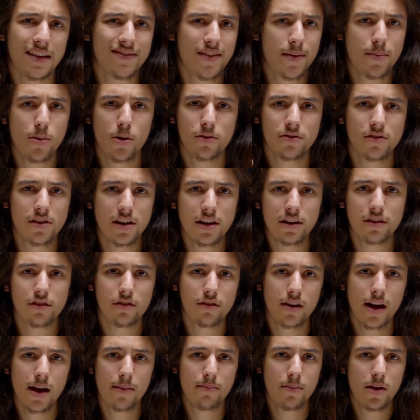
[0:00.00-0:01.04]
I post on
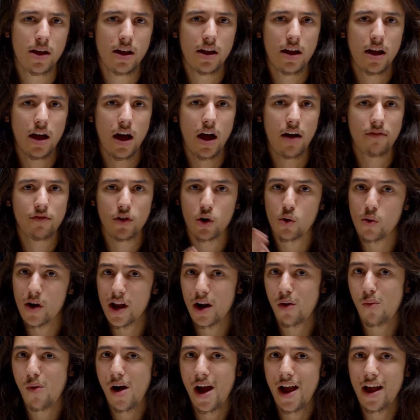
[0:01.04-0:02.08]
Instagram. For quite
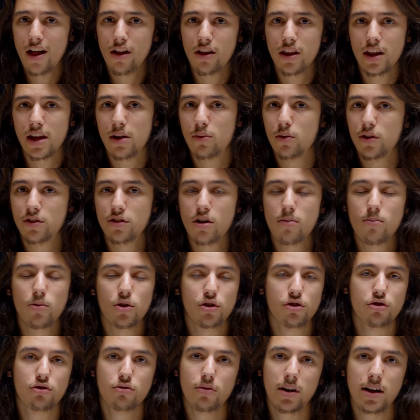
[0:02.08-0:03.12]
a while, it was
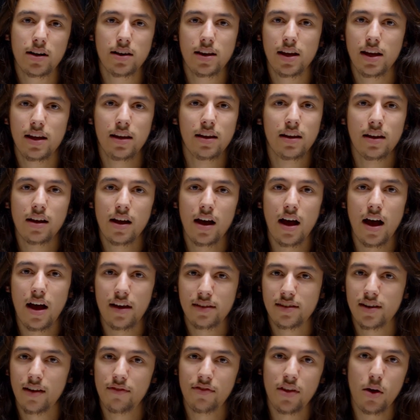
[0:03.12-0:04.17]
almost strictly
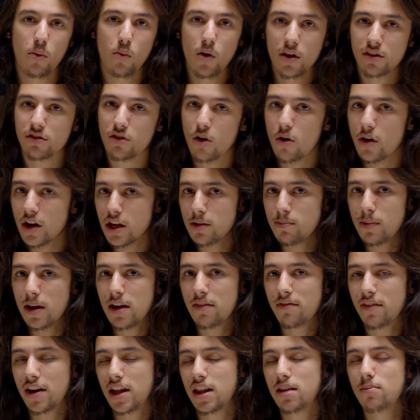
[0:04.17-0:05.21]
stuff that was going to be
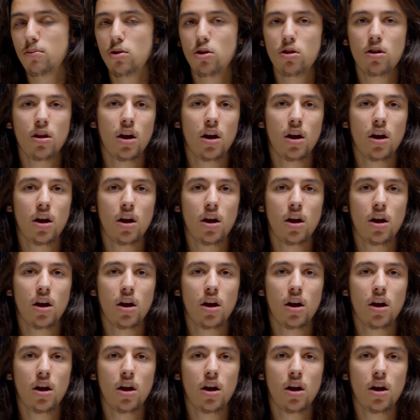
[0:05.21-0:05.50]
available